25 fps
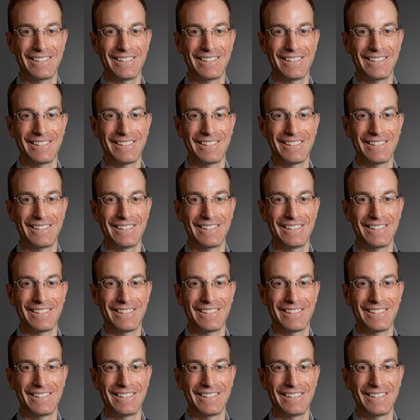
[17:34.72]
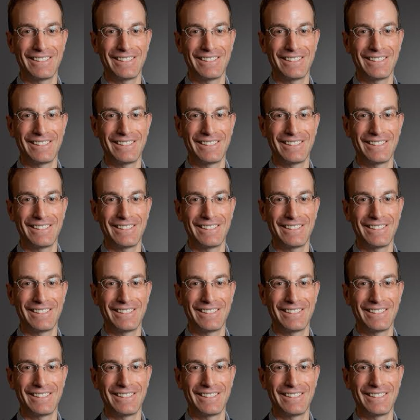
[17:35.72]

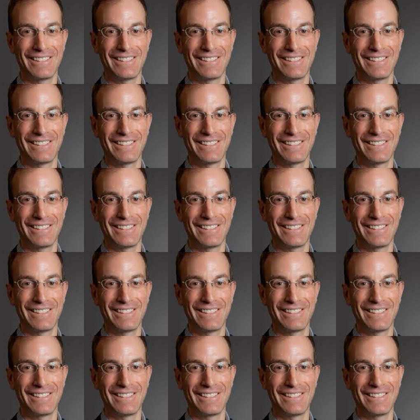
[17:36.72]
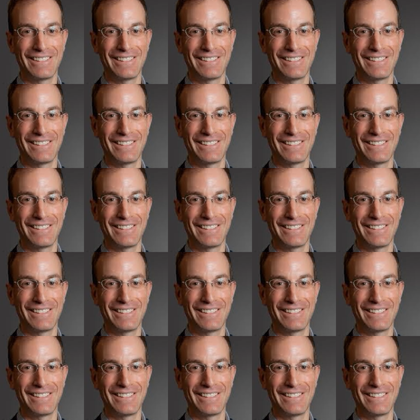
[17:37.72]

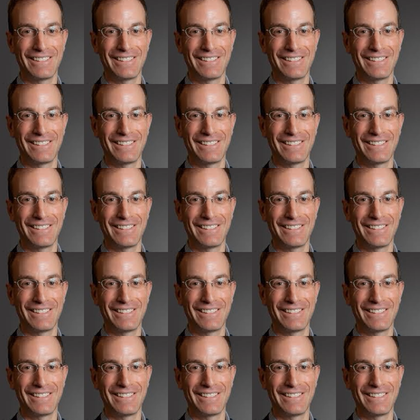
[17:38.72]
The face doesn't move, so there is nothing to read.